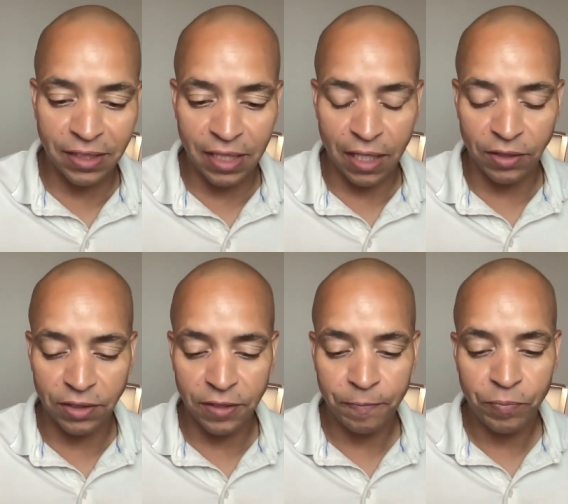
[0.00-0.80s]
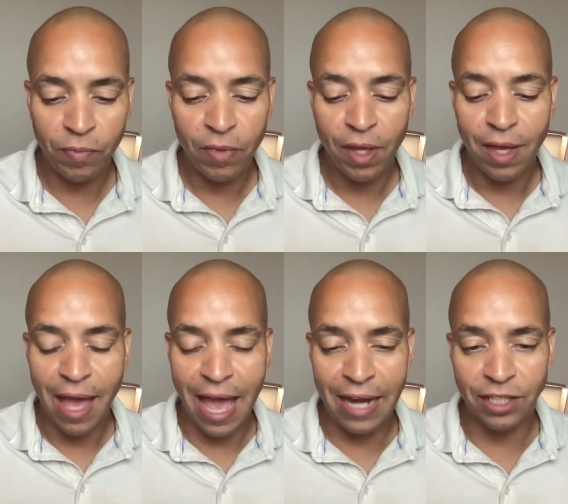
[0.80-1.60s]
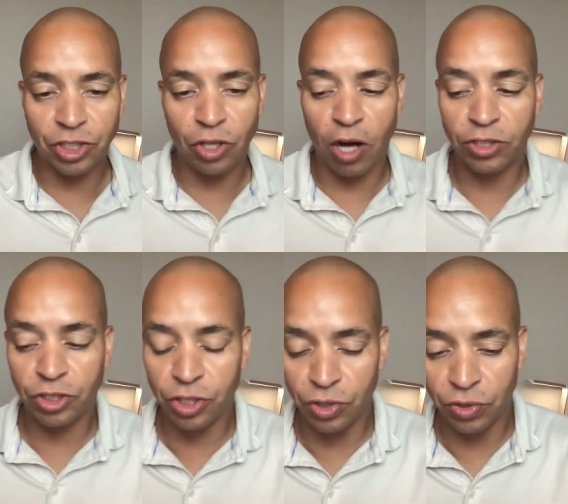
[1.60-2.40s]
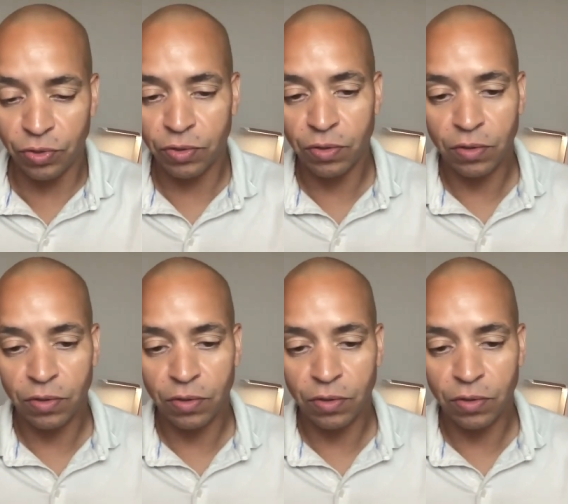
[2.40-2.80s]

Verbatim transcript: cells, and it starts to